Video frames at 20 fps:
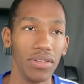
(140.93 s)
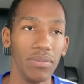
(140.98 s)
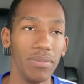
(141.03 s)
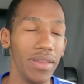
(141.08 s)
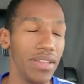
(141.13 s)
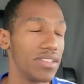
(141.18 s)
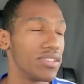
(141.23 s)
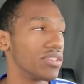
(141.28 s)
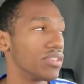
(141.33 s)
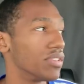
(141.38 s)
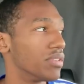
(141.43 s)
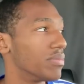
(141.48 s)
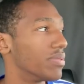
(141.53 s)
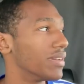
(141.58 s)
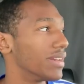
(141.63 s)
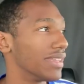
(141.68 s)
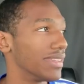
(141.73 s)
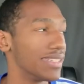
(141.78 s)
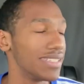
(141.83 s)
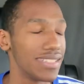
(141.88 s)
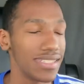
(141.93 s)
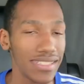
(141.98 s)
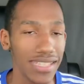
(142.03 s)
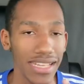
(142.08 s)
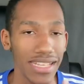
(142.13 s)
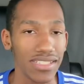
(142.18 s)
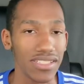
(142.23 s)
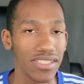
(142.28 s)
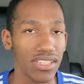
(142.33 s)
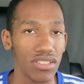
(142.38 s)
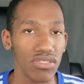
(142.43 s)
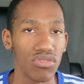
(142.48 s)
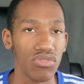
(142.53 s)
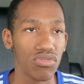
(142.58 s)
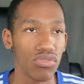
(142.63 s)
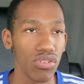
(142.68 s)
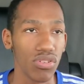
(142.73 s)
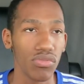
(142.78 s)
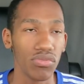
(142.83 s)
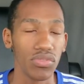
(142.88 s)
Make sure you're putting the states that you
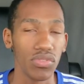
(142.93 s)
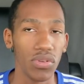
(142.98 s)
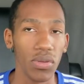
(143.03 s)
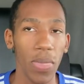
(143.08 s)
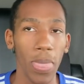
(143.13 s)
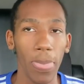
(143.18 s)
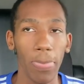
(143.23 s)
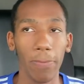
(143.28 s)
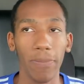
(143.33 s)
drove through.